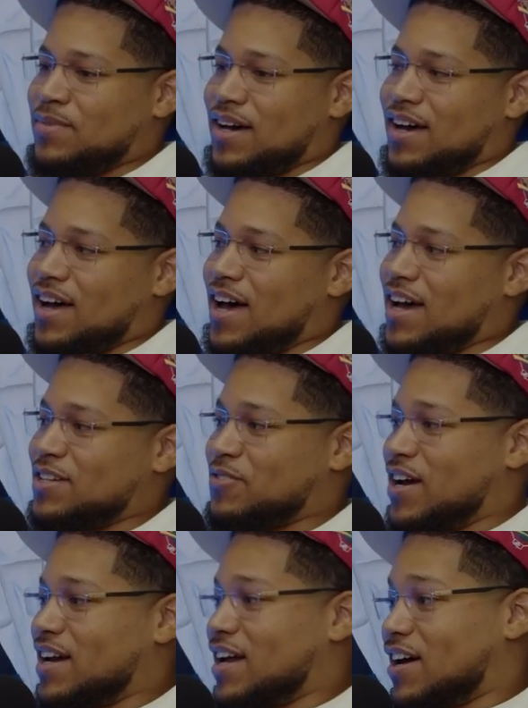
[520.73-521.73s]
my eyes
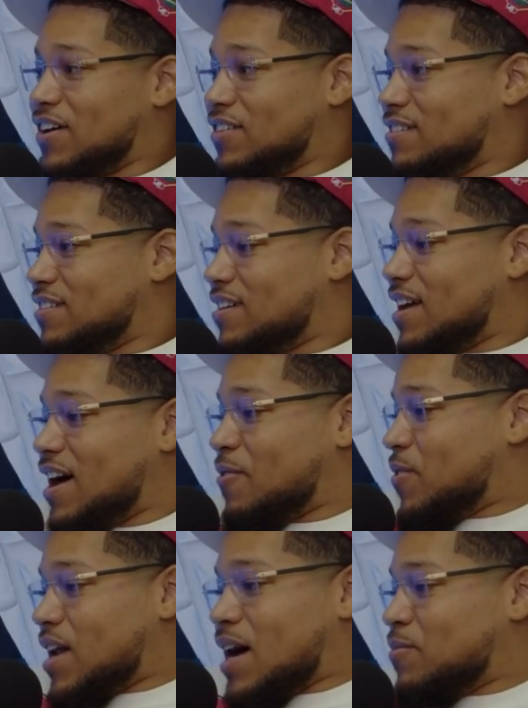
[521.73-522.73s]
right now. Nah, we're
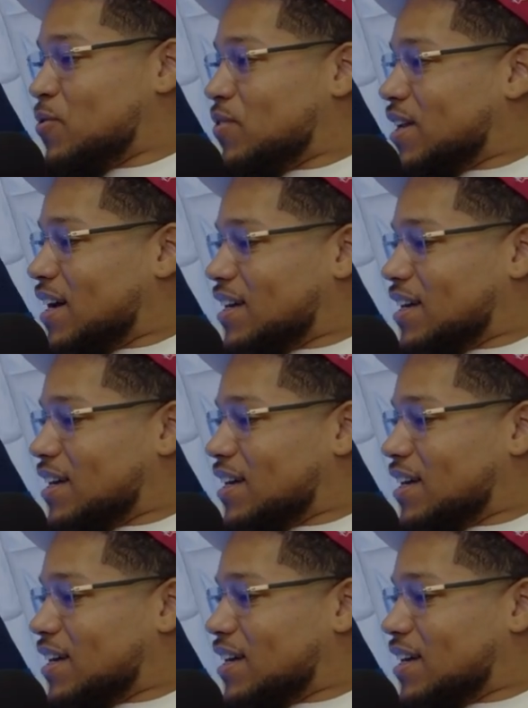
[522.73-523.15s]
not moving like